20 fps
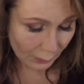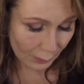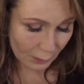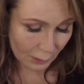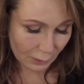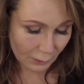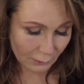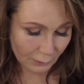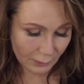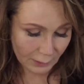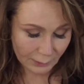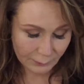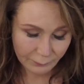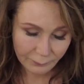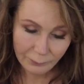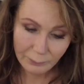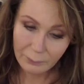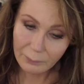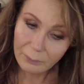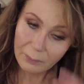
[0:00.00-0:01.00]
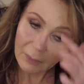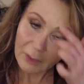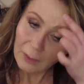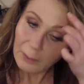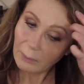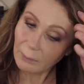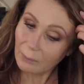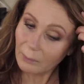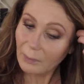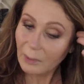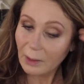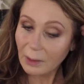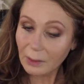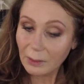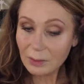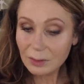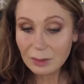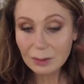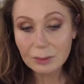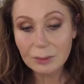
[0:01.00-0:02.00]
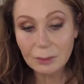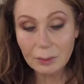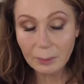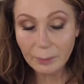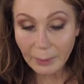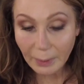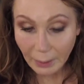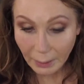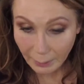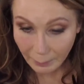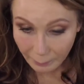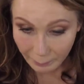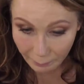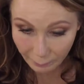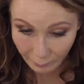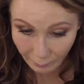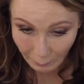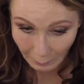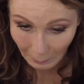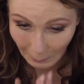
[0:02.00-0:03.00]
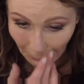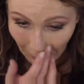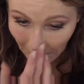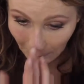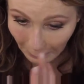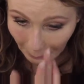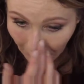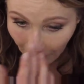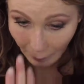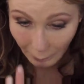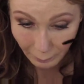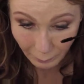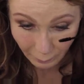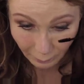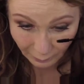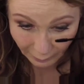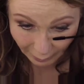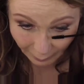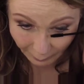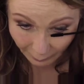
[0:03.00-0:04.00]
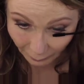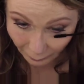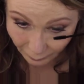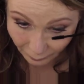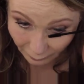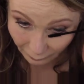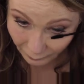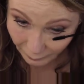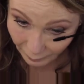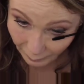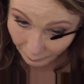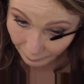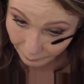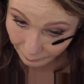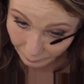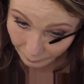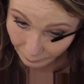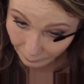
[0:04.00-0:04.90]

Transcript: All right. I usually do the bottom, like both of them.